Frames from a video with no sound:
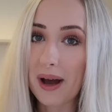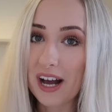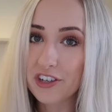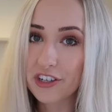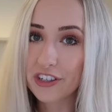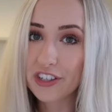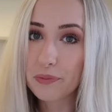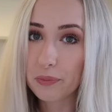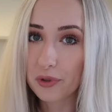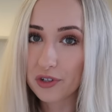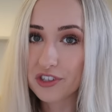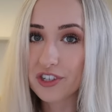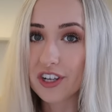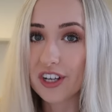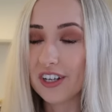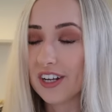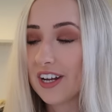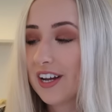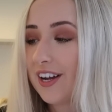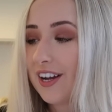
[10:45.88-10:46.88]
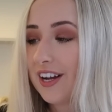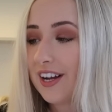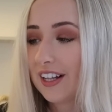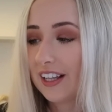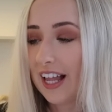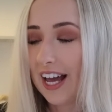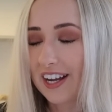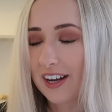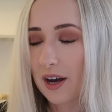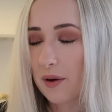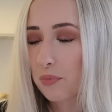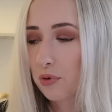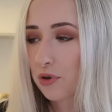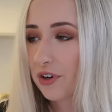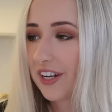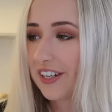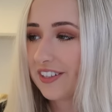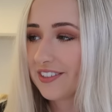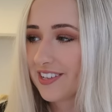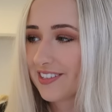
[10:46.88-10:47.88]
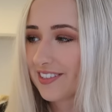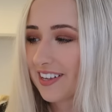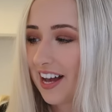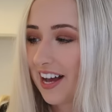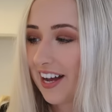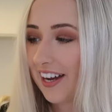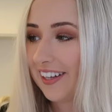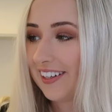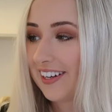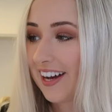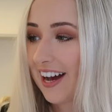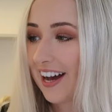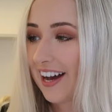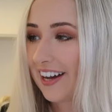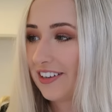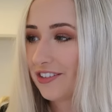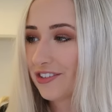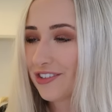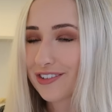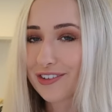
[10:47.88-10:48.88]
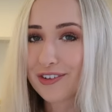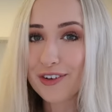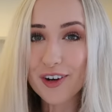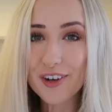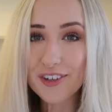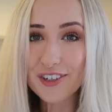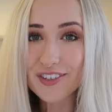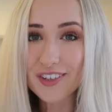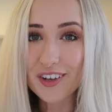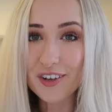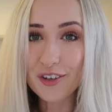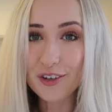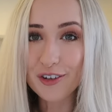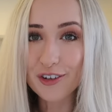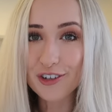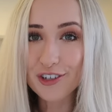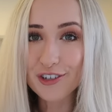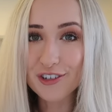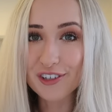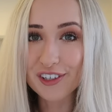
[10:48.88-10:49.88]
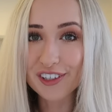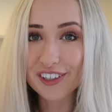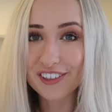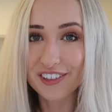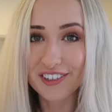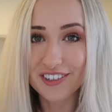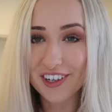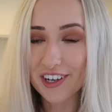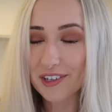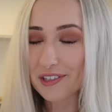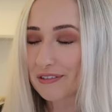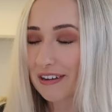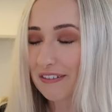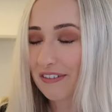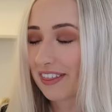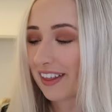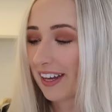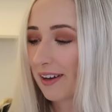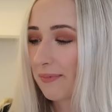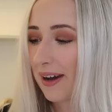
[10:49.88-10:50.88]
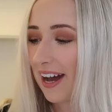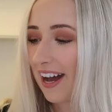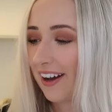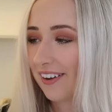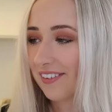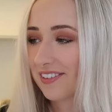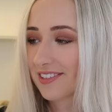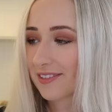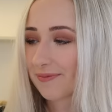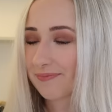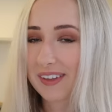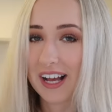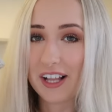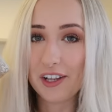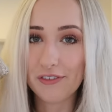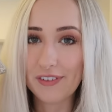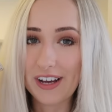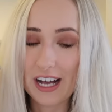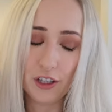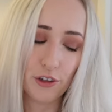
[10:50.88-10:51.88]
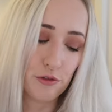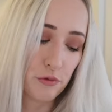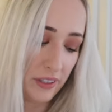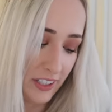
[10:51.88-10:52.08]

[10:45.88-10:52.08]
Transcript: bachelor's button, like print design, and it's just gorgeous and neutral and this goes with everything in my house. I love it. I love